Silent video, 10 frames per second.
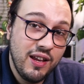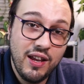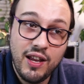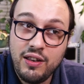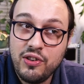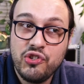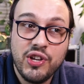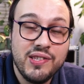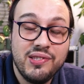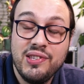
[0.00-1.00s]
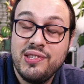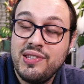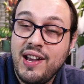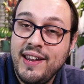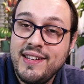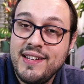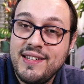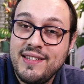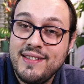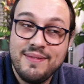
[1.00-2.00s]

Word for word: it just decided